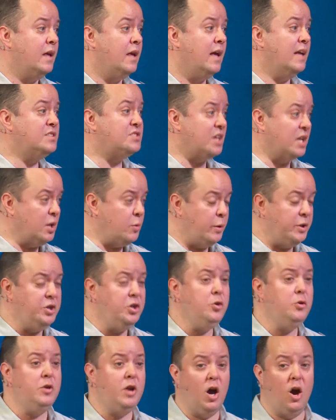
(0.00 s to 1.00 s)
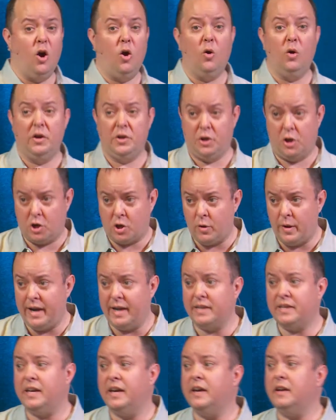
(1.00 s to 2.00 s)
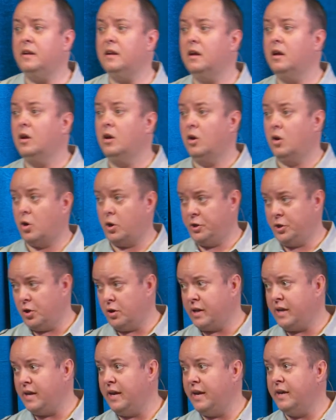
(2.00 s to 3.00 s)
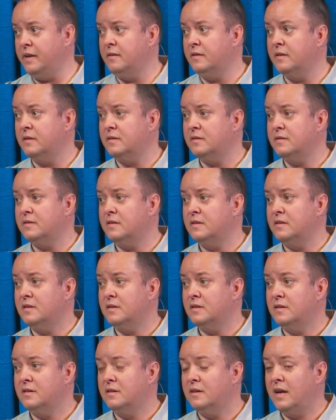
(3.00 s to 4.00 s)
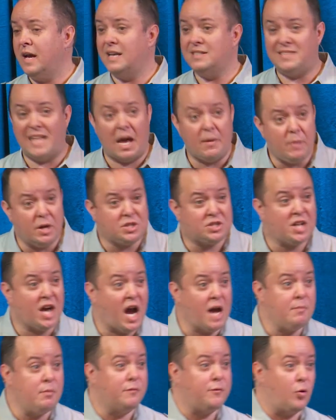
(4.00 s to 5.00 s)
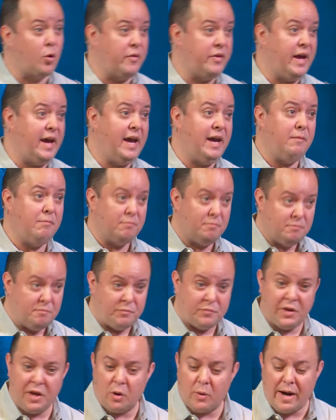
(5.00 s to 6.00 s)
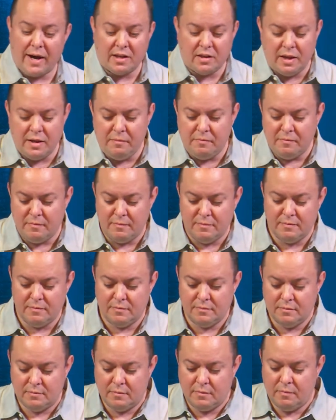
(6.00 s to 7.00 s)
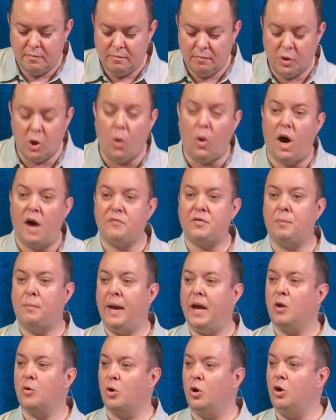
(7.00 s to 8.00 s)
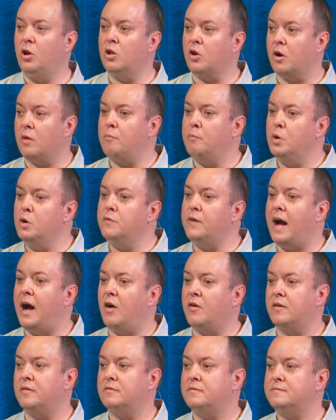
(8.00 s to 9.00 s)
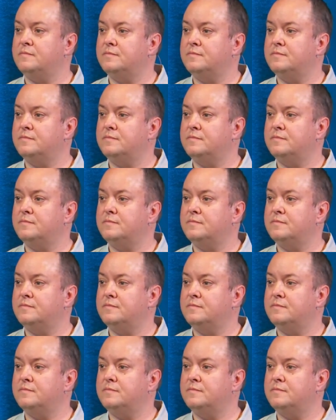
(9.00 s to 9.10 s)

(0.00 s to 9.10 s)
And suddenly when you know your grandkid or your kid has that much time before they theoretically go off the payroll or move out,